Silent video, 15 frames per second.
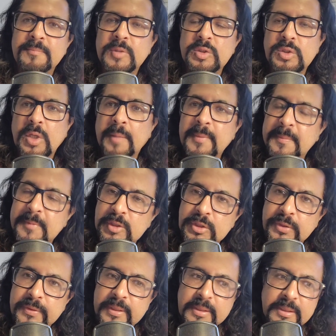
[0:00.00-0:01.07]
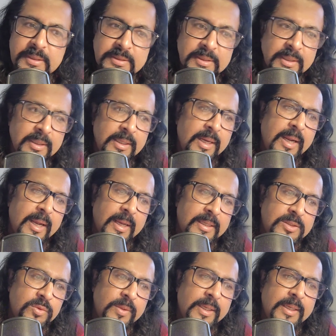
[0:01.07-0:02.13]
job opportunities
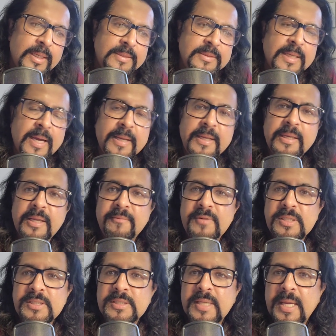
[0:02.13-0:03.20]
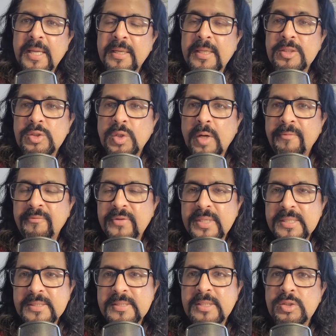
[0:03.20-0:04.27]
as well as hiring events and job
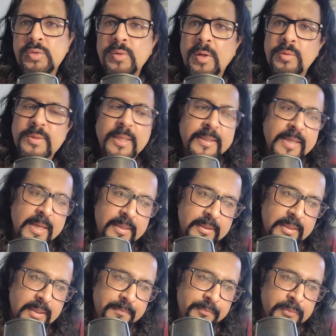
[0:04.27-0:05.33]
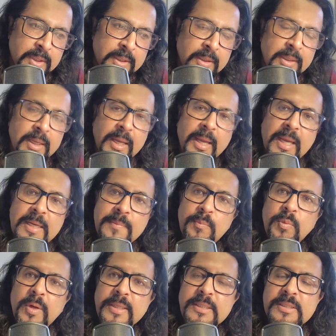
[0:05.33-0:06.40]
fairs throughout Canada. And
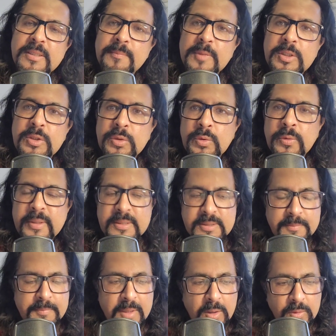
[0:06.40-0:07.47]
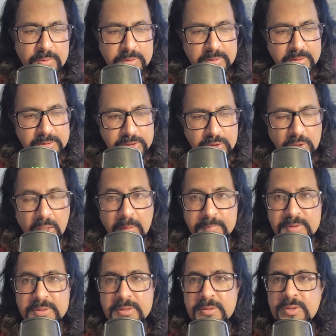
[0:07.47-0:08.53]
point number 2 is about the
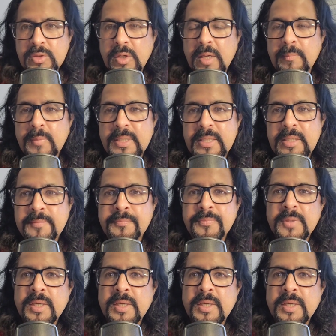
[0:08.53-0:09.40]
jobs. Normally,